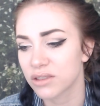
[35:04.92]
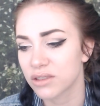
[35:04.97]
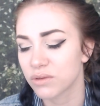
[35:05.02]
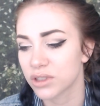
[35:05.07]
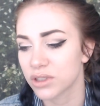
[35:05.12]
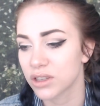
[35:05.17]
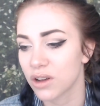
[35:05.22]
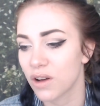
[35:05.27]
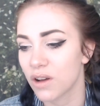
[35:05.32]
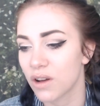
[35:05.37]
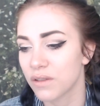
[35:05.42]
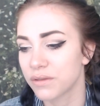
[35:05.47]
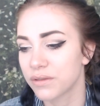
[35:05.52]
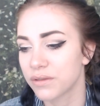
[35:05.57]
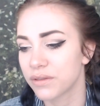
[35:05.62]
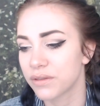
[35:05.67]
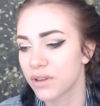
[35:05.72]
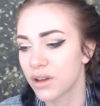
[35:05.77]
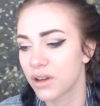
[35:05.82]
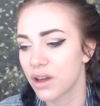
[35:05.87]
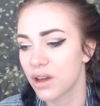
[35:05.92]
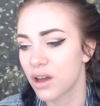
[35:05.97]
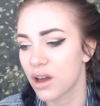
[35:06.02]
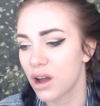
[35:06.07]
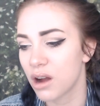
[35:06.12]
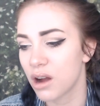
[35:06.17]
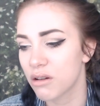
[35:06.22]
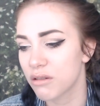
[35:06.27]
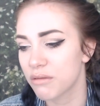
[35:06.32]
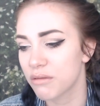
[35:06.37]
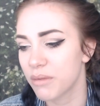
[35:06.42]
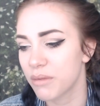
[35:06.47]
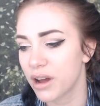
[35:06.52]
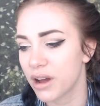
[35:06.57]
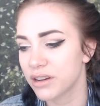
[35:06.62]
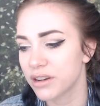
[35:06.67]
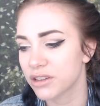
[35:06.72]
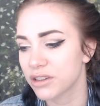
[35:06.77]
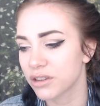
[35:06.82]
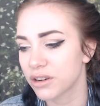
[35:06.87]
resolve, a
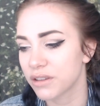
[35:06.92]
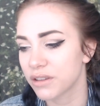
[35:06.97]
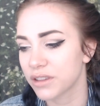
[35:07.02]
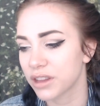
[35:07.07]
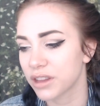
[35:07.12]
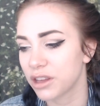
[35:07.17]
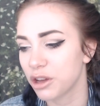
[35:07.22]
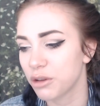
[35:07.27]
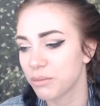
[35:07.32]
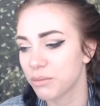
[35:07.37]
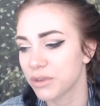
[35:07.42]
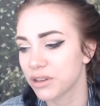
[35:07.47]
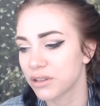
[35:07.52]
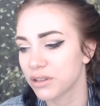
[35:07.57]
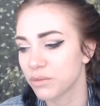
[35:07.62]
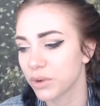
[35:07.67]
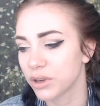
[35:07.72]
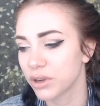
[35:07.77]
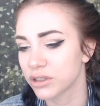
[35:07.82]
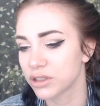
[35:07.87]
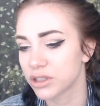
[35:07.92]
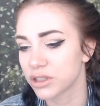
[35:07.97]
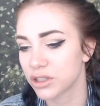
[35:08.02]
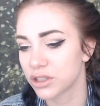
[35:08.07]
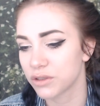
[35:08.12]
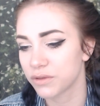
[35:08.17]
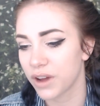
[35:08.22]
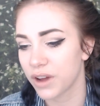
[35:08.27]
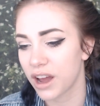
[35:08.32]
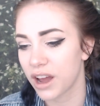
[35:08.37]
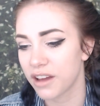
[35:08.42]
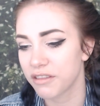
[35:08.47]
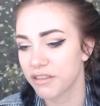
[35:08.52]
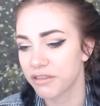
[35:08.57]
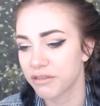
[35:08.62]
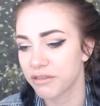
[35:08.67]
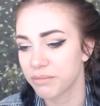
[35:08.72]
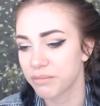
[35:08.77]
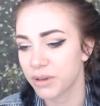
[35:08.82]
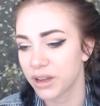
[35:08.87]
reminder of the human will to survive,
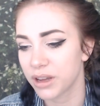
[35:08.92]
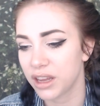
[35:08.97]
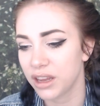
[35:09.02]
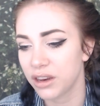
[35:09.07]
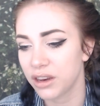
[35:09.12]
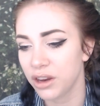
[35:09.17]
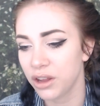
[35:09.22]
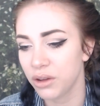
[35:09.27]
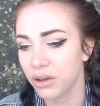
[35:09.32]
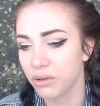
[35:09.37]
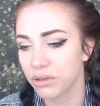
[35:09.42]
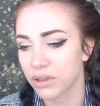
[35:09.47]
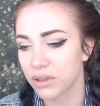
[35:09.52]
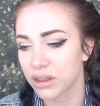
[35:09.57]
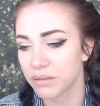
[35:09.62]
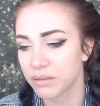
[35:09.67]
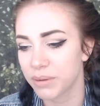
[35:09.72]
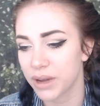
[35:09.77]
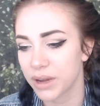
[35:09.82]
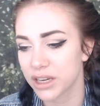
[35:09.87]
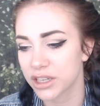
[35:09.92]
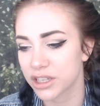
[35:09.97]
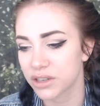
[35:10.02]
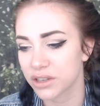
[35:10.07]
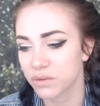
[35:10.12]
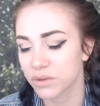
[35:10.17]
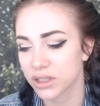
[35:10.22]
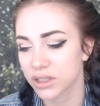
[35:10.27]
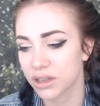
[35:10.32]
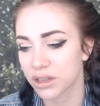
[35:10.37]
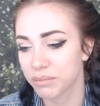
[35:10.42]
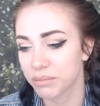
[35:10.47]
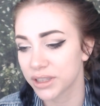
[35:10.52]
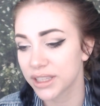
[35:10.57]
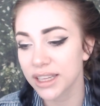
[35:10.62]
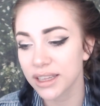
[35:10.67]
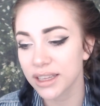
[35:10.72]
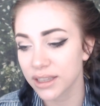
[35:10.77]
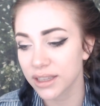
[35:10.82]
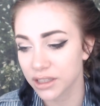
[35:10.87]
but he knew that the patient was
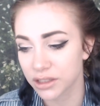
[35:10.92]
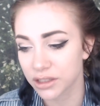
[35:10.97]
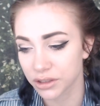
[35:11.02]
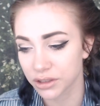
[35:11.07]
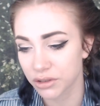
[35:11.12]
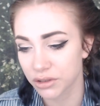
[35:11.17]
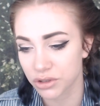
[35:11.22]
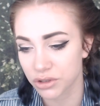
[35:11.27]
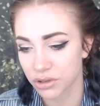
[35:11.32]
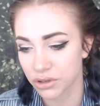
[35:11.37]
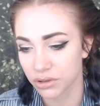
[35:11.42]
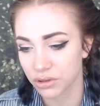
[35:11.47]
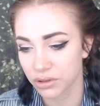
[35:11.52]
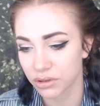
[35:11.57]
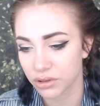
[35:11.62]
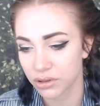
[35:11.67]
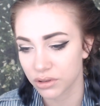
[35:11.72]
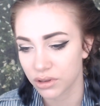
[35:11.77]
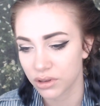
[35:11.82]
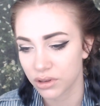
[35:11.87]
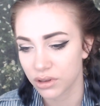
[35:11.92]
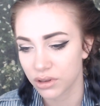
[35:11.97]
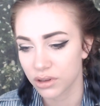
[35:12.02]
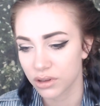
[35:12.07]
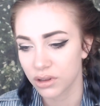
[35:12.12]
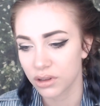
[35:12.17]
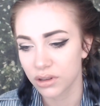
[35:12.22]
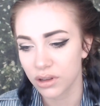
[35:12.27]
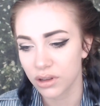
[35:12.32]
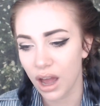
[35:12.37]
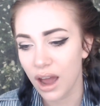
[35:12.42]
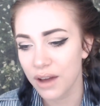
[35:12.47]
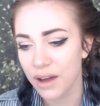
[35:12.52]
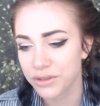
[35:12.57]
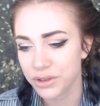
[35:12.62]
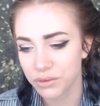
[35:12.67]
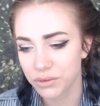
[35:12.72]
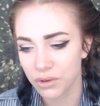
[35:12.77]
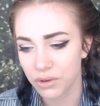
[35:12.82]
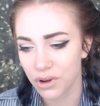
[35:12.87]
completely delusional.
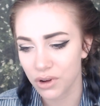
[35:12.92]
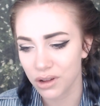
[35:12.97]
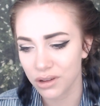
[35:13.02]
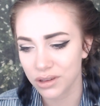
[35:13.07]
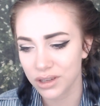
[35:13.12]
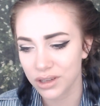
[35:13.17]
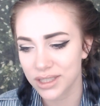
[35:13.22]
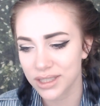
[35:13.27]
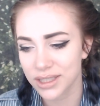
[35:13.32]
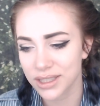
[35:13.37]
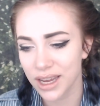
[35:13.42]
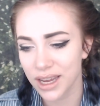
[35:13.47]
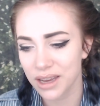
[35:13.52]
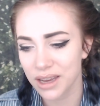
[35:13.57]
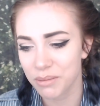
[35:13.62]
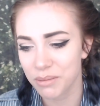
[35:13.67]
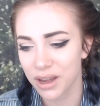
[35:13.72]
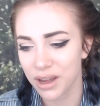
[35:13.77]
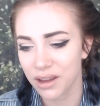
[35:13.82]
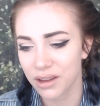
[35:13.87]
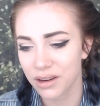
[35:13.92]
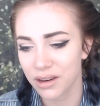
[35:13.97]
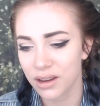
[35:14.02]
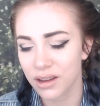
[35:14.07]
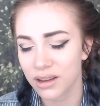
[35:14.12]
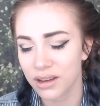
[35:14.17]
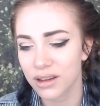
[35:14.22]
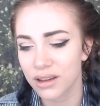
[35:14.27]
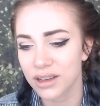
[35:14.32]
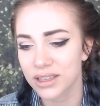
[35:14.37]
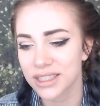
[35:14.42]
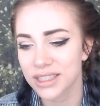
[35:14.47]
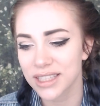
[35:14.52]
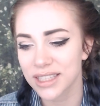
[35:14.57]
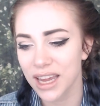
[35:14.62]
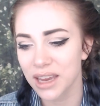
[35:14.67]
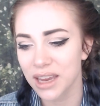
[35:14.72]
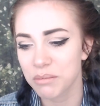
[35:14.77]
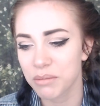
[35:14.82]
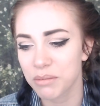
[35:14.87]
After all, a sane
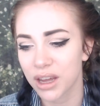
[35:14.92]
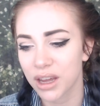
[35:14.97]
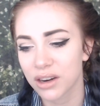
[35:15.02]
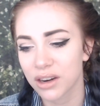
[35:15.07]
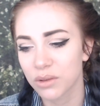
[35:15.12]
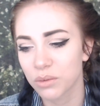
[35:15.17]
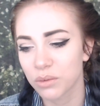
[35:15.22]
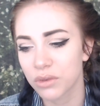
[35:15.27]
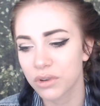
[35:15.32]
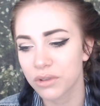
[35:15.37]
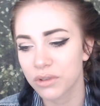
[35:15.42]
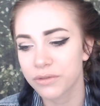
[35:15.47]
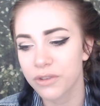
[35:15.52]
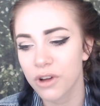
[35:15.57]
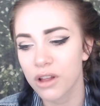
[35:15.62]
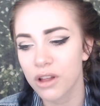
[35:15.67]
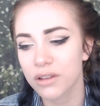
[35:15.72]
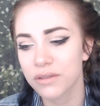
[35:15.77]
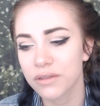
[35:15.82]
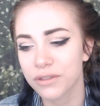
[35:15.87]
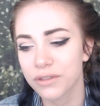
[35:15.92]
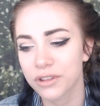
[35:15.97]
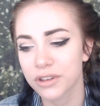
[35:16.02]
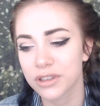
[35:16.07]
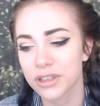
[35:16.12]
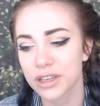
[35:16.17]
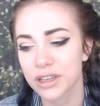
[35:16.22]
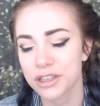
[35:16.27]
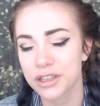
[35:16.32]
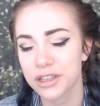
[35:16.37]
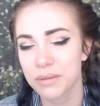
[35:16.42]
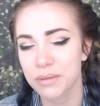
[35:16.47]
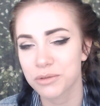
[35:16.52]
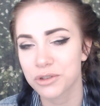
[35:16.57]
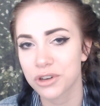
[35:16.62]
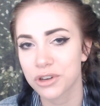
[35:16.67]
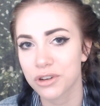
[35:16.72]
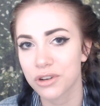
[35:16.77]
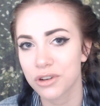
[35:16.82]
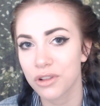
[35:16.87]
man would have fallen for the
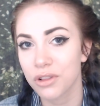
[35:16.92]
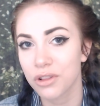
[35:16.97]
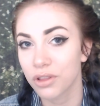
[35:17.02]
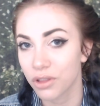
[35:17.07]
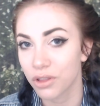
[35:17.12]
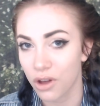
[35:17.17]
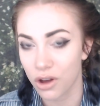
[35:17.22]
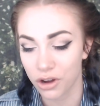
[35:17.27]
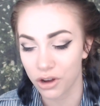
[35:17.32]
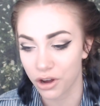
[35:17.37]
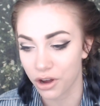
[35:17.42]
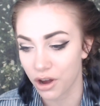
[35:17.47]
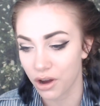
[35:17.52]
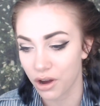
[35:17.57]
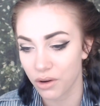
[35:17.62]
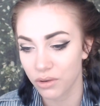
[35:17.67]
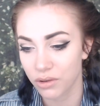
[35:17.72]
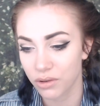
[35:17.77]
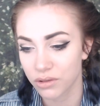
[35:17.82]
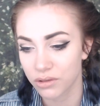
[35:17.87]
deception long ago.